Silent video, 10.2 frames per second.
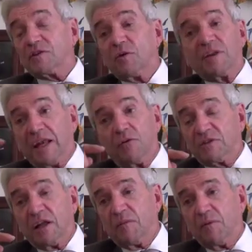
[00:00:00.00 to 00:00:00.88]
story that I
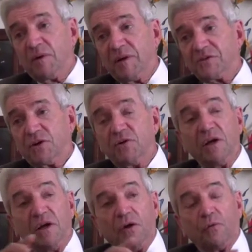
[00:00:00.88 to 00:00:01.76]
don't tell in my one man show?
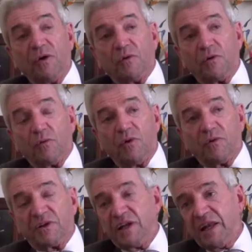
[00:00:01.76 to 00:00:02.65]
Yes, please. We were in, we
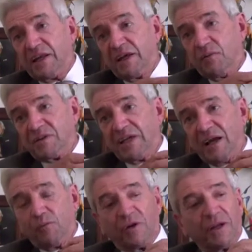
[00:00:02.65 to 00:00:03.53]
were in Connecticut one
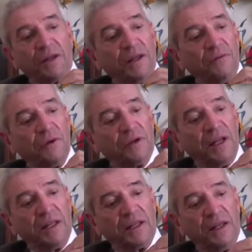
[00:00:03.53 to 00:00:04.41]
time, working in
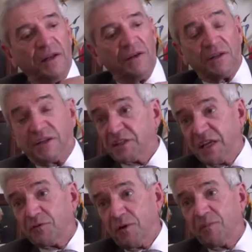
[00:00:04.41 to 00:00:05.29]
Connecticut at, at the
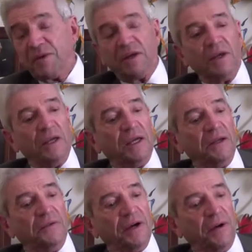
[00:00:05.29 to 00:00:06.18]
Centrum.
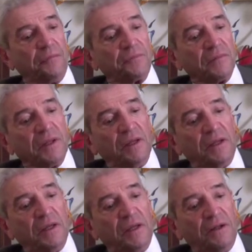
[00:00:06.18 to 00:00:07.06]
And um,
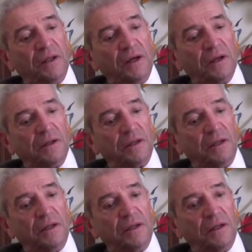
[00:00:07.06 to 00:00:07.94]
in uh,
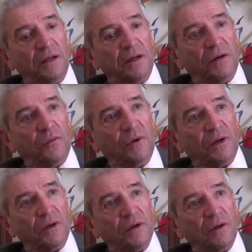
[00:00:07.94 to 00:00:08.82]
in uh,
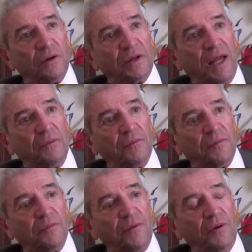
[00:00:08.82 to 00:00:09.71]
what time?
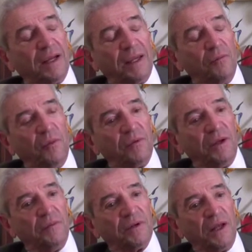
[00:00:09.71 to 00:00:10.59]
Oh, I can't remember the
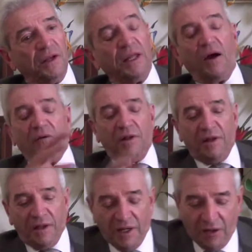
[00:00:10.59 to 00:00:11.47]
name of time. Anyhow,
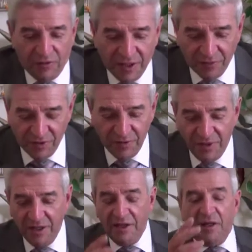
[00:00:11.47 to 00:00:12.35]
I'll think of it in a
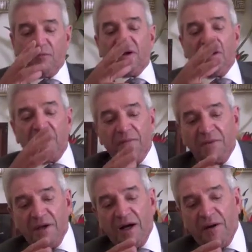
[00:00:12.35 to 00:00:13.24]
minute. But
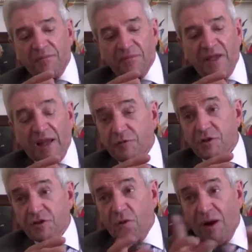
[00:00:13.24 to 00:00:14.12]
um, after
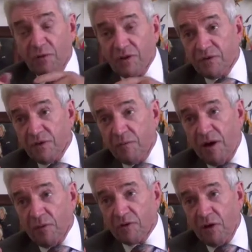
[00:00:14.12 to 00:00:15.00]
the show, I went to the
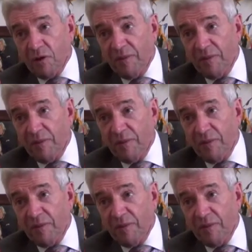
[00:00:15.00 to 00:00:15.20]
bar with all the